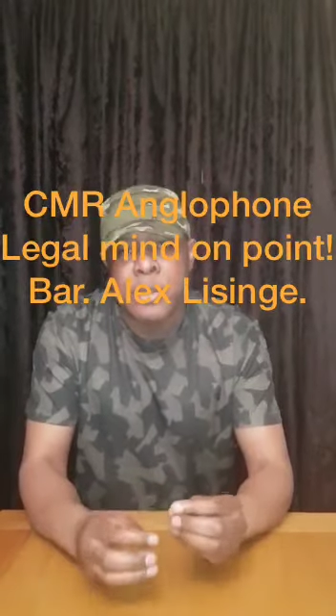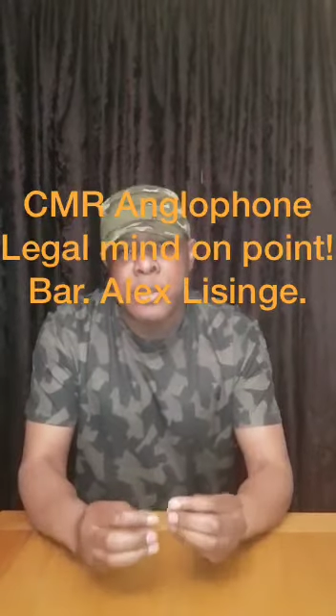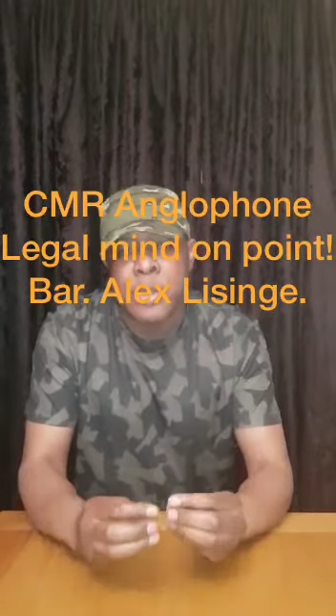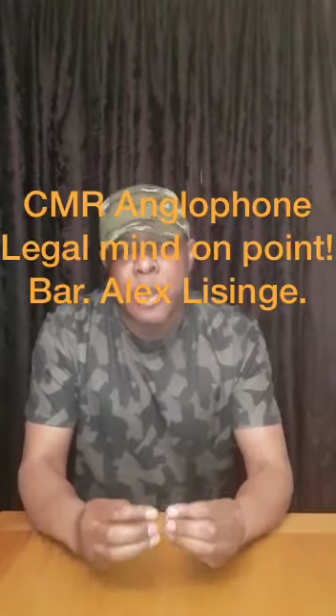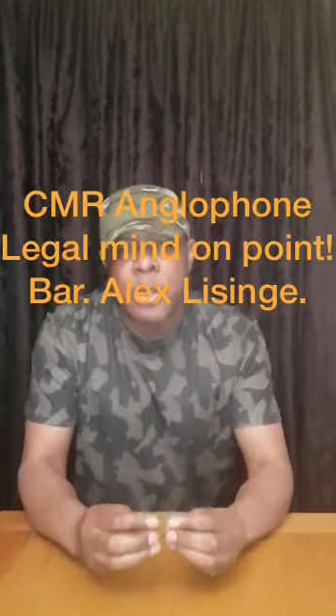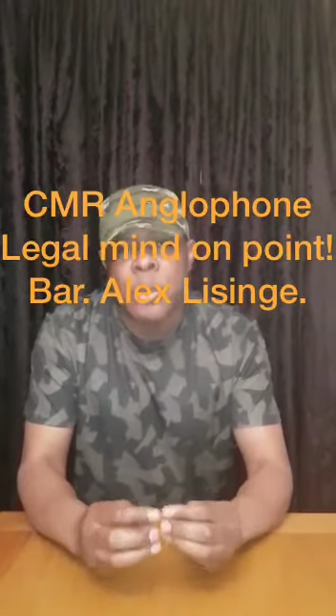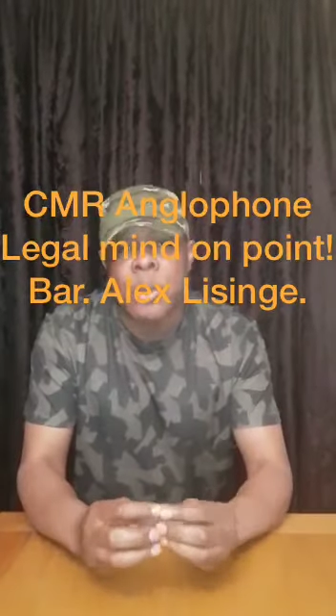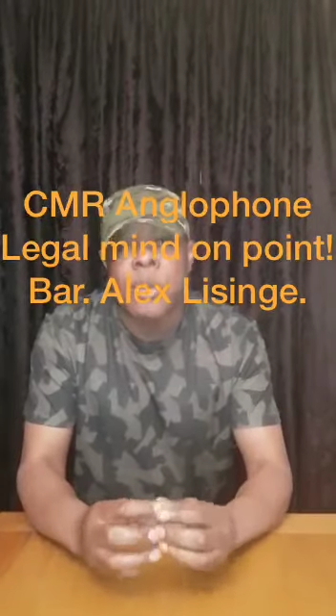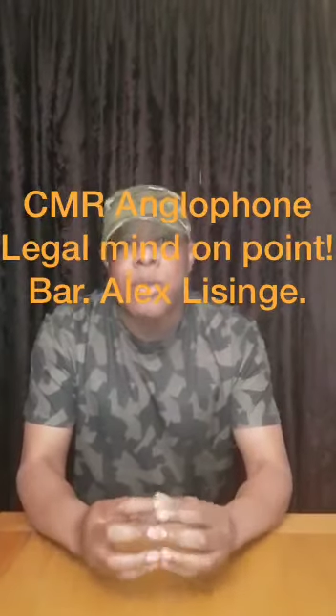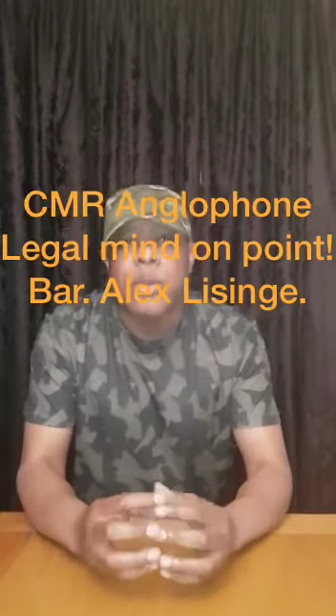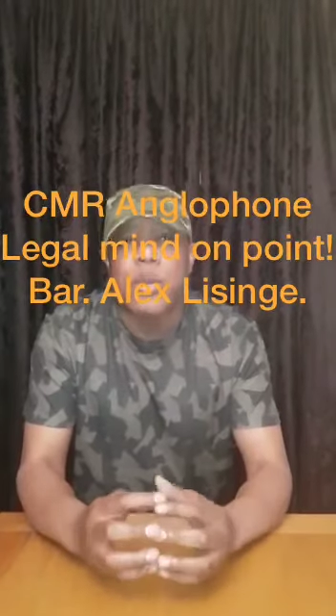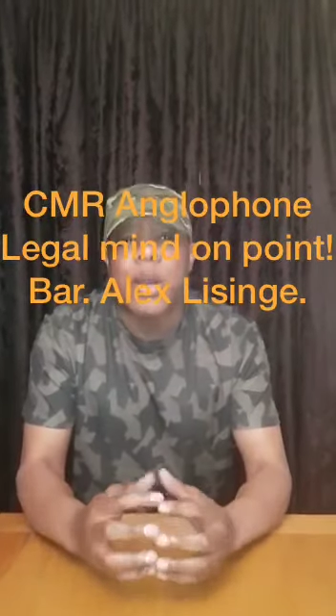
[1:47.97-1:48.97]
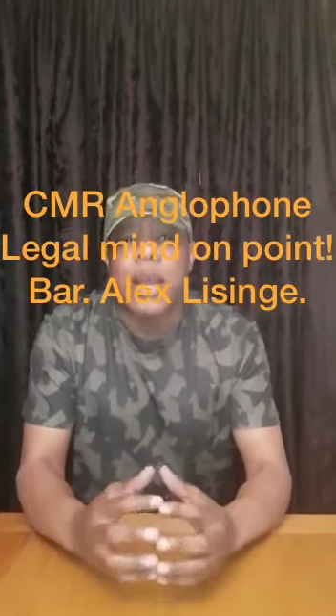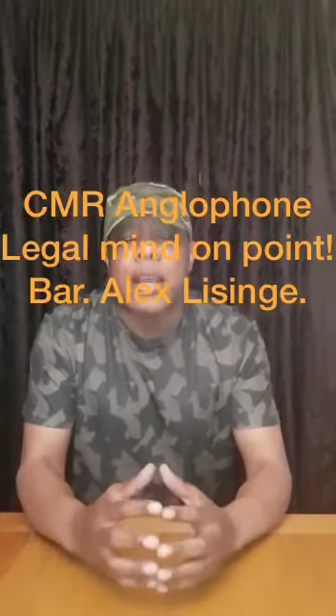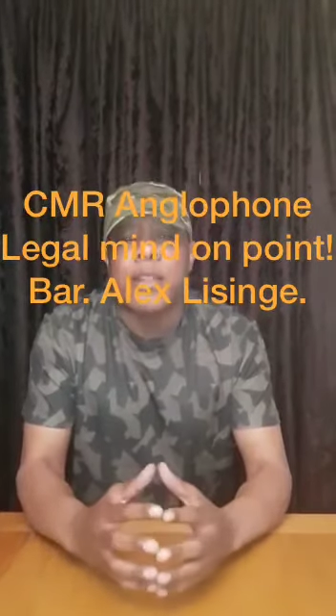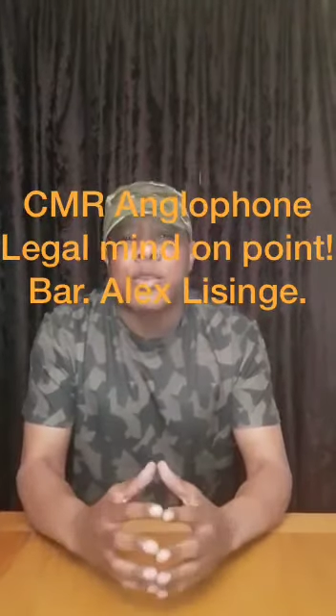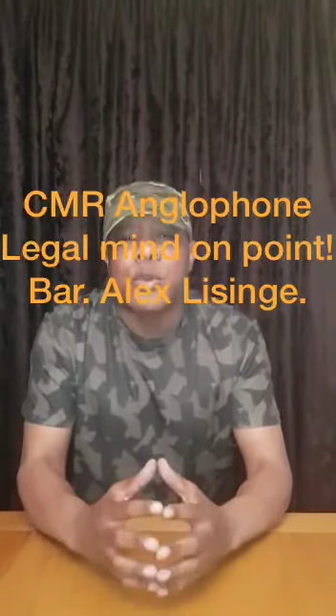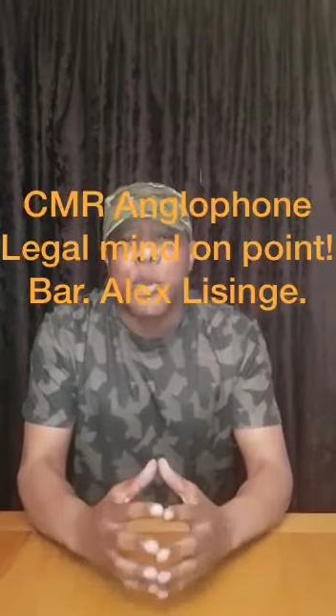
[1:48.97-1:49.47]
So, we now
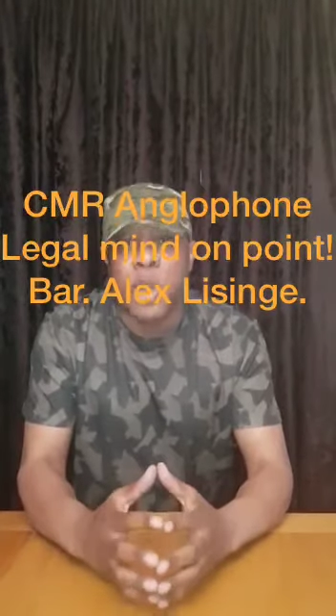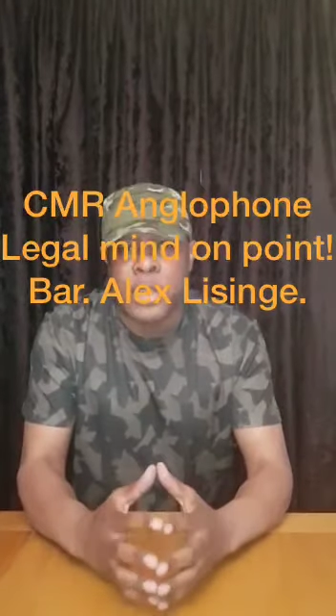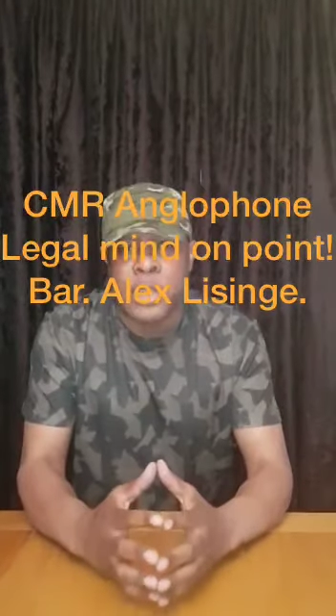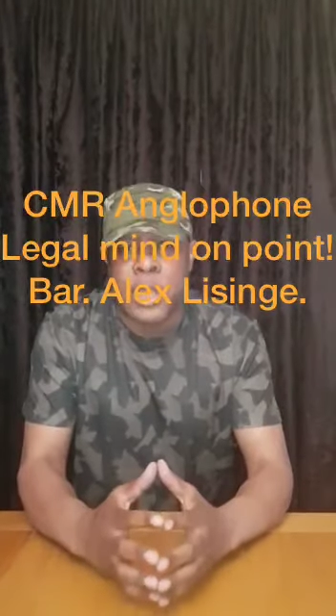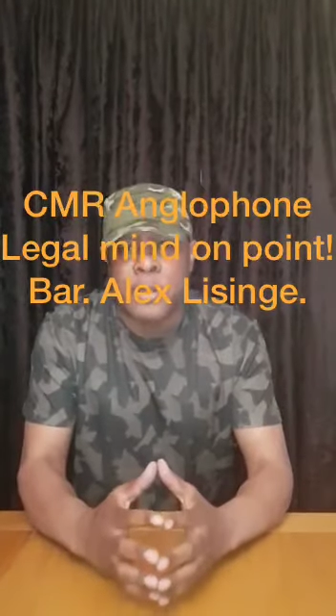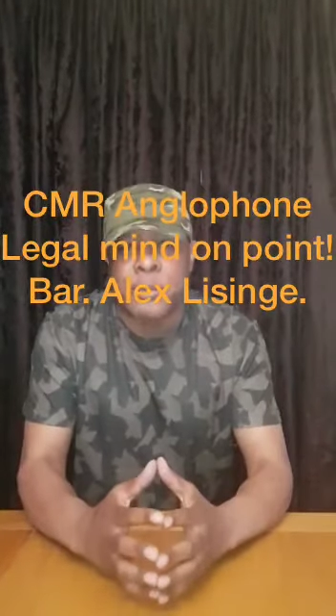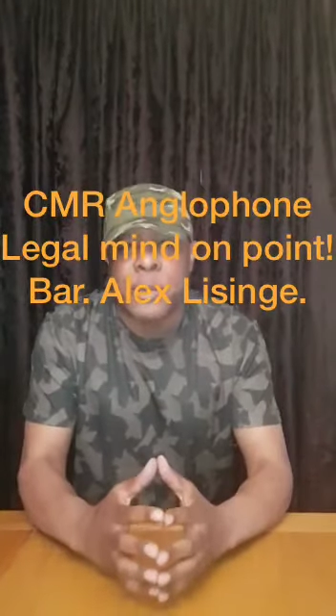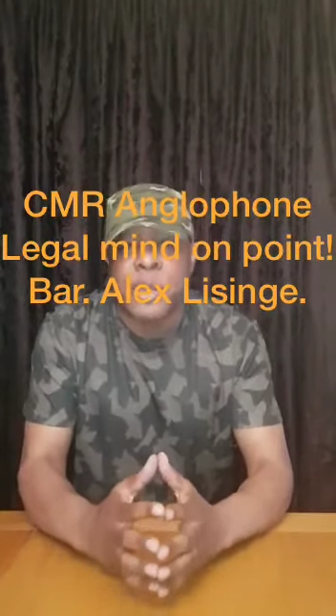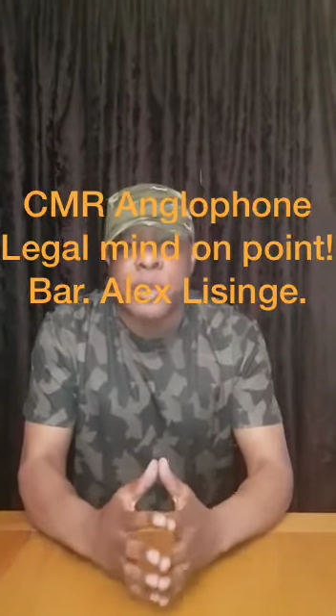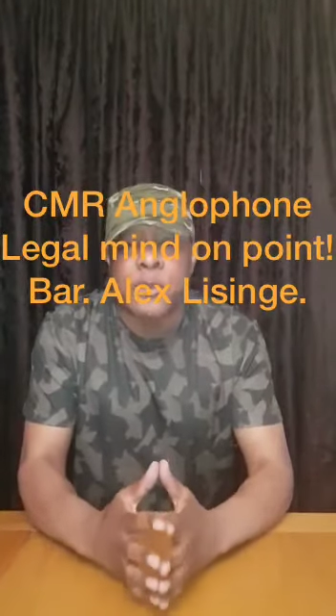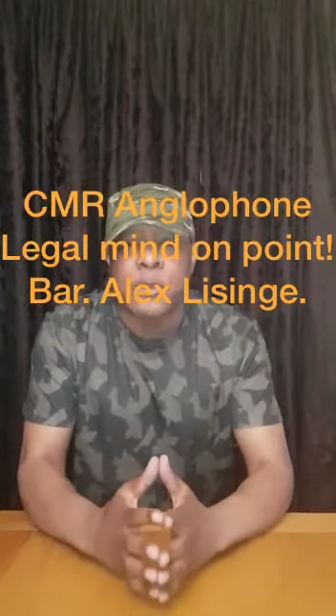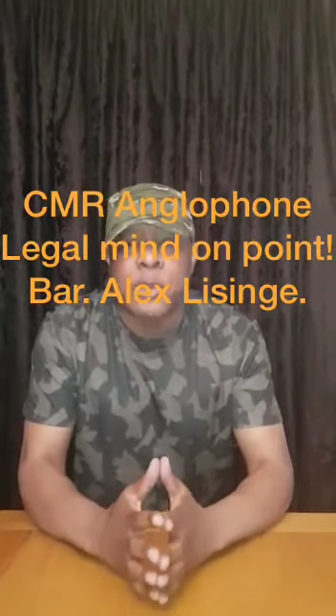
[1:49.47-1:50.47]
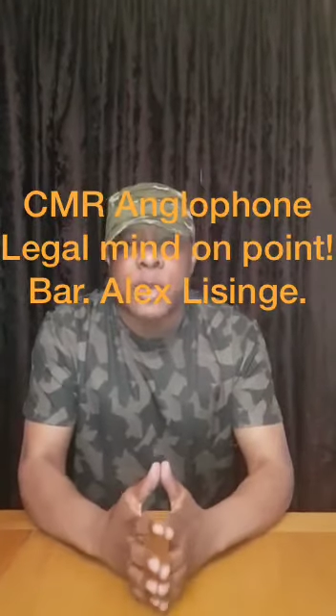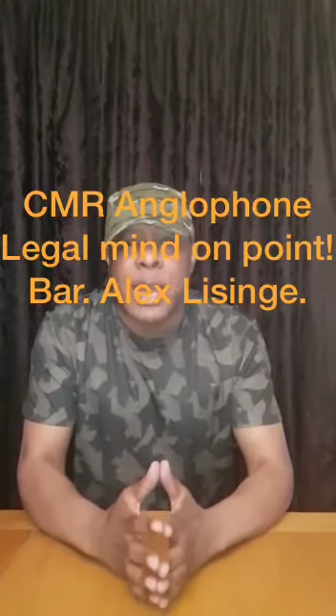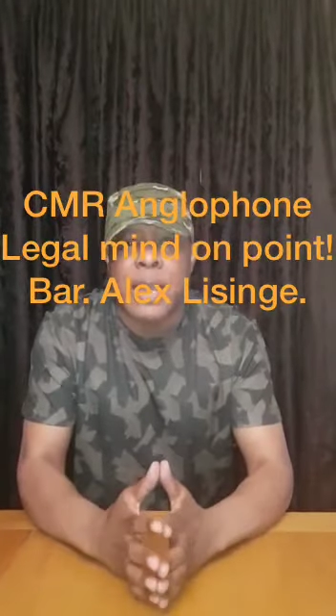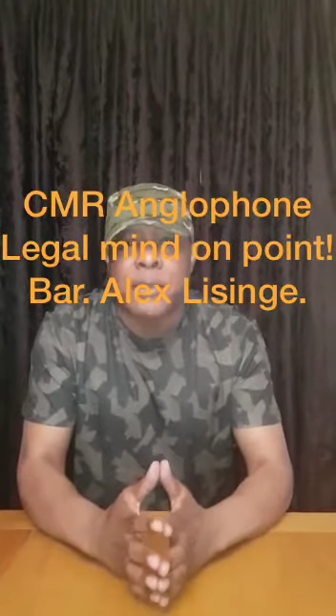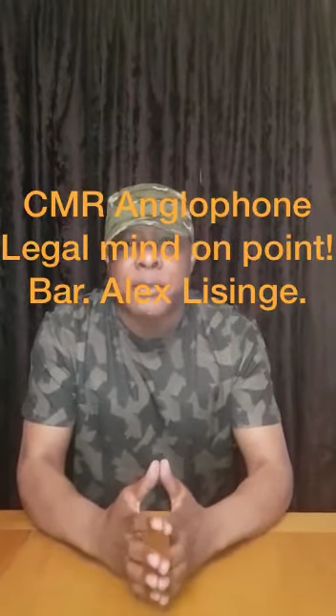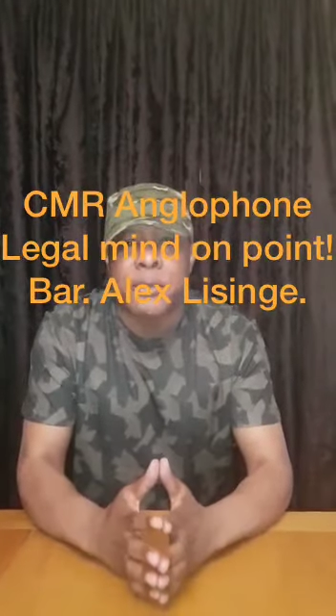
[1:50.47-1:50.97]
get to watch out because for
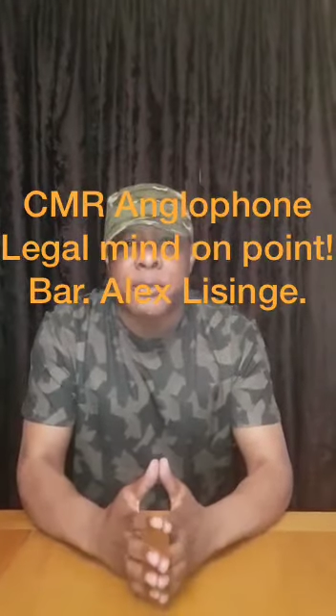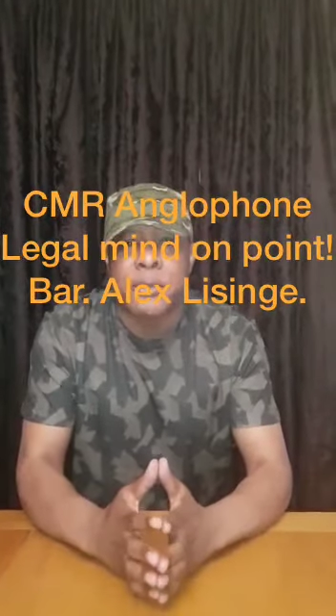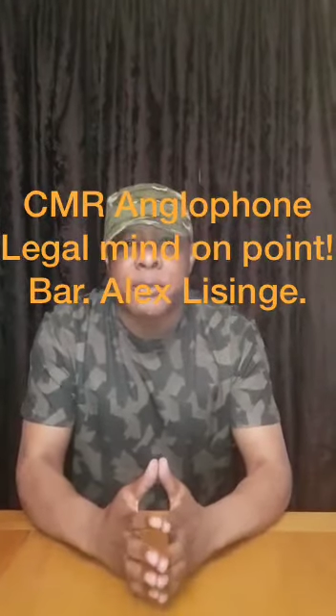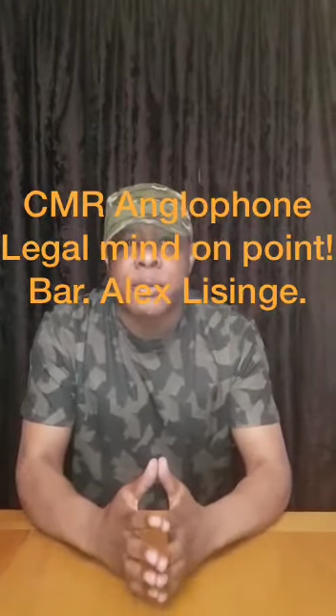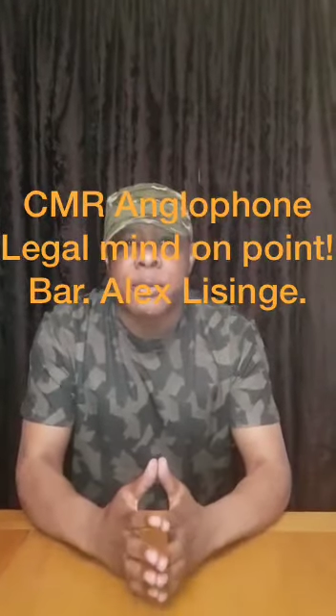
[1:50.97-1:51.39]
life,